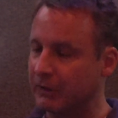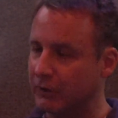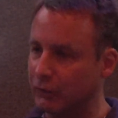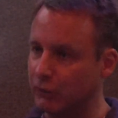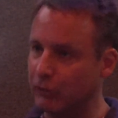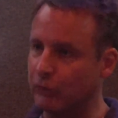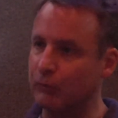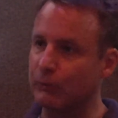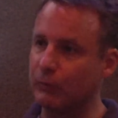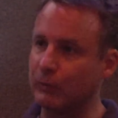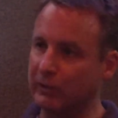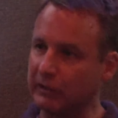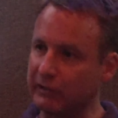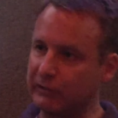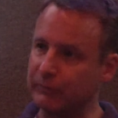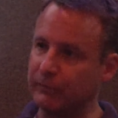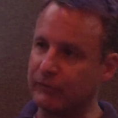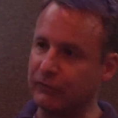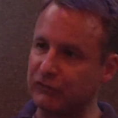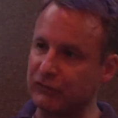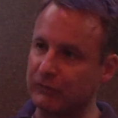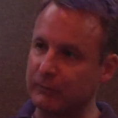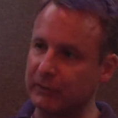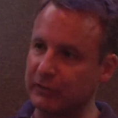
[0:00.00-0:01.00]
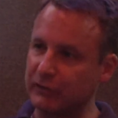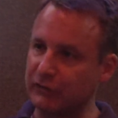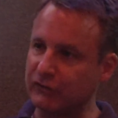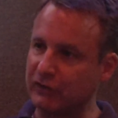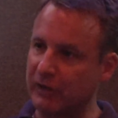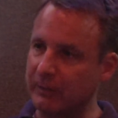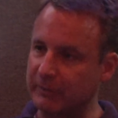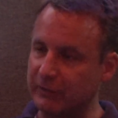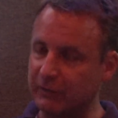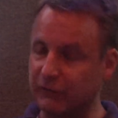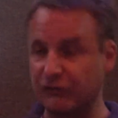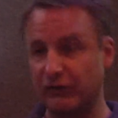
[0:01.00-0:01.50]
who worked with some of those
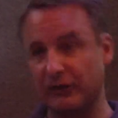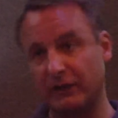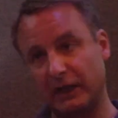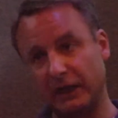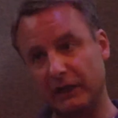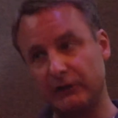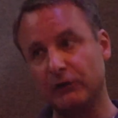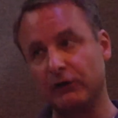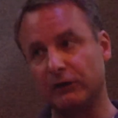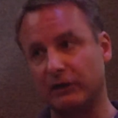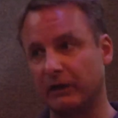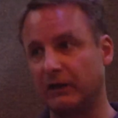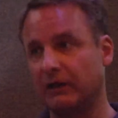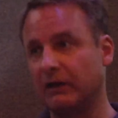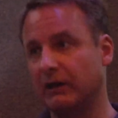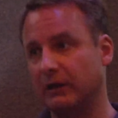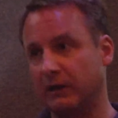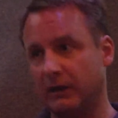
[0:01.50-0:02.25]
companies saying, hey, look,